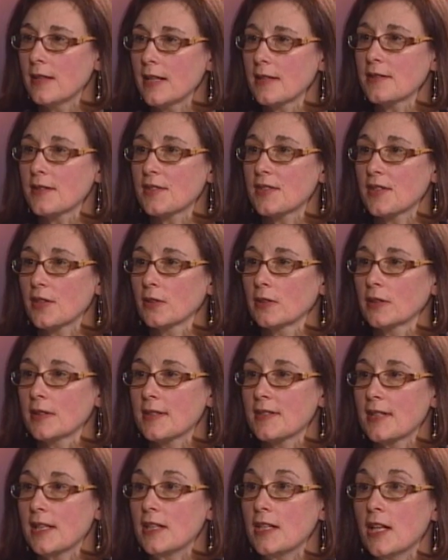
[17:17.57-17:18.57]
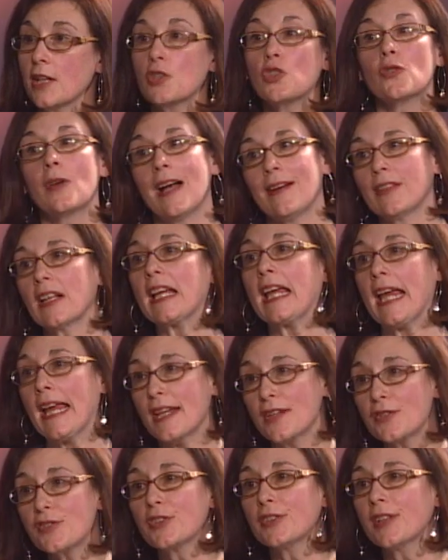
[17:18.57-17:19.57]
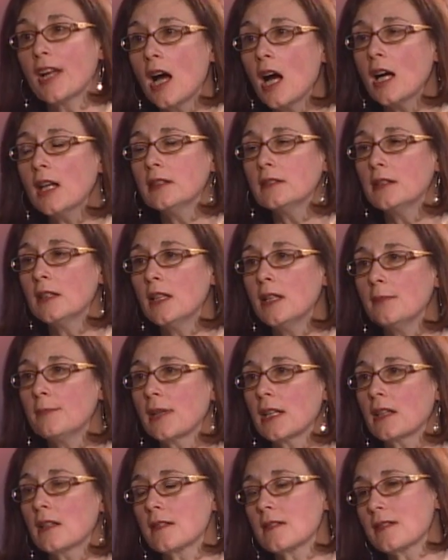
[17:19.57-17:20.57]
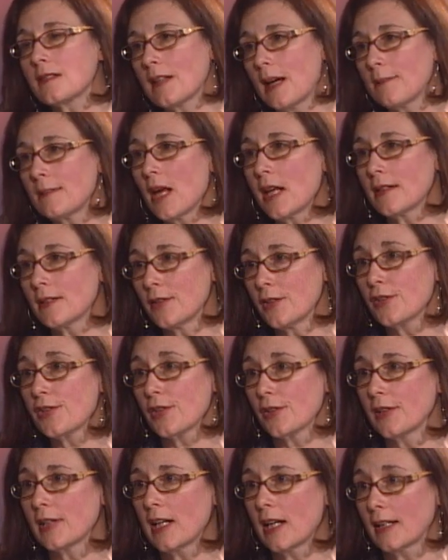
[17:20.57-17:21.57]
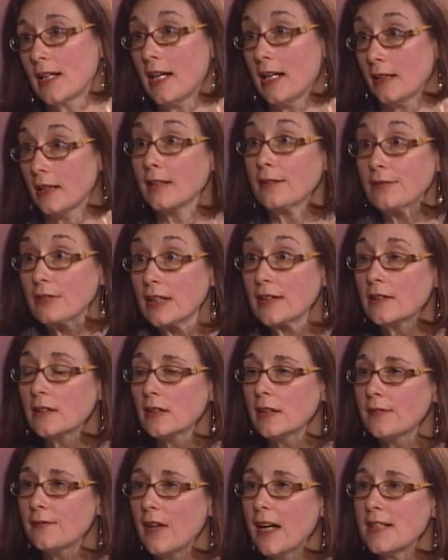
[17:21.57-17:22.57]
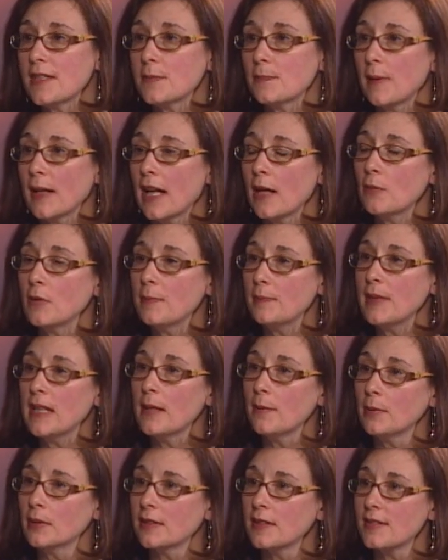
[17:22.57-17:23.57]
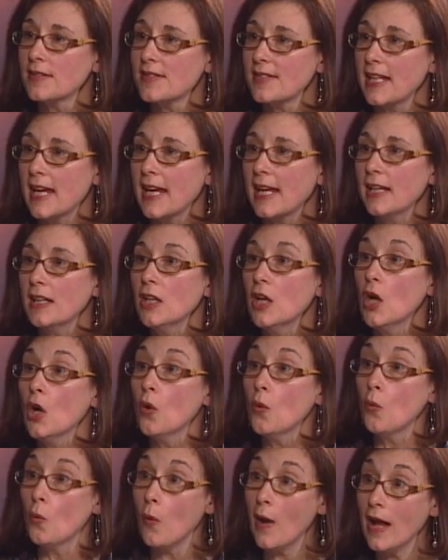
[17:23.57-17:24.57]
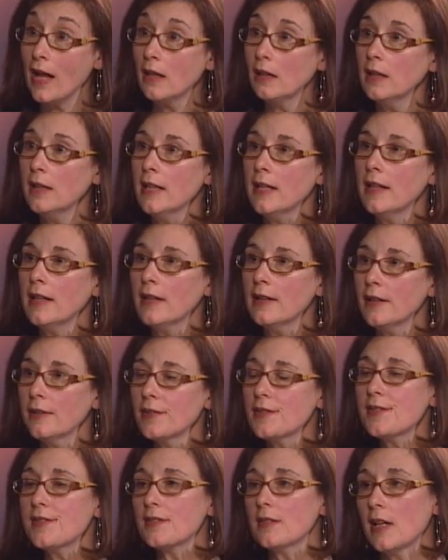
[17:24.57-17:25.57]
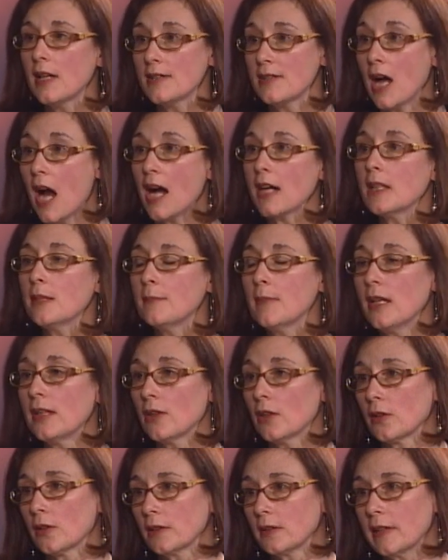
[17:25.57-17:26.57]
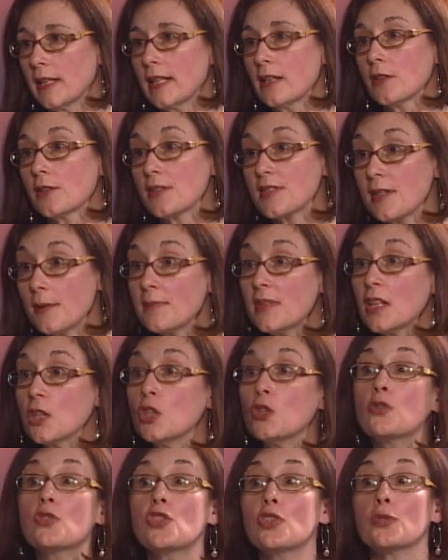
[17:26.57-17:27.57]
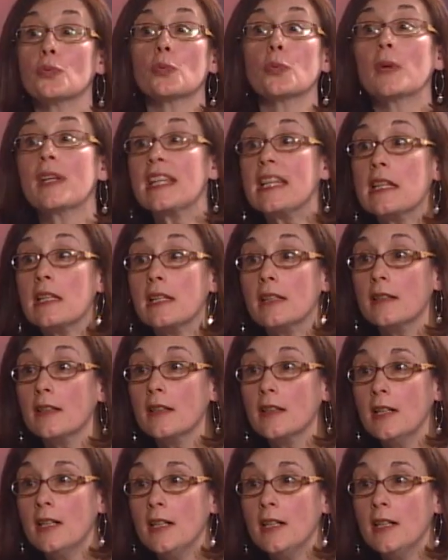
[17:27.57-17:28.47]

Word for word: necessarily say yes you have a case or not mm-hmm. because I'm not an attorney. I can't give legal advice, but yeah. I would be able to say, well, here's a document or a link or something you should mm-hmm. read